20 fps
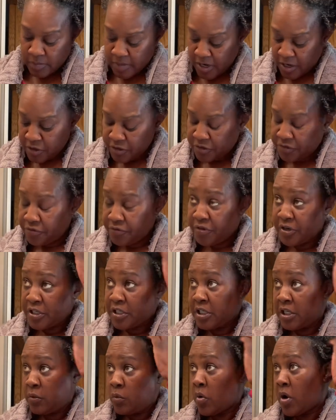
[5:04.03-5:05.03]
my hair is
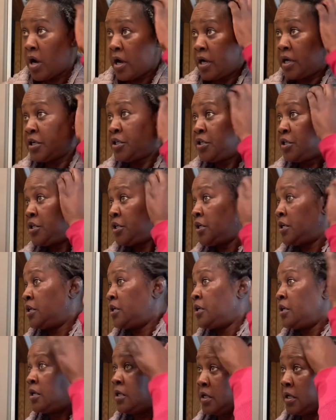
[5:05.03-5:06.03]
freshly washed
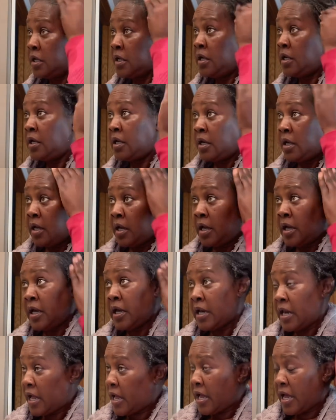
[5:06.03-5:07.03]

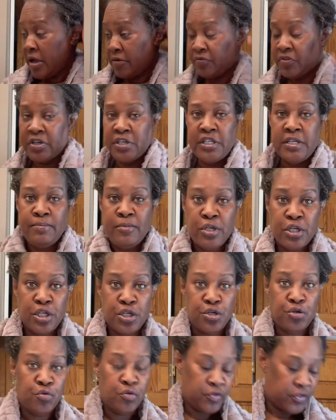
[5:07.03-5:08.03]
and I have the deep
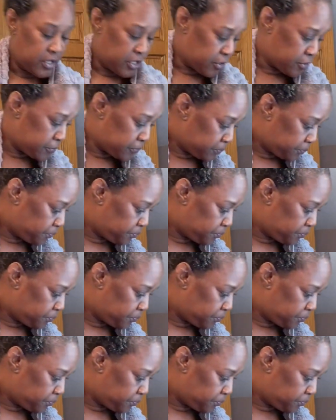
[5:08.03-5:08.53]
conditioner on there.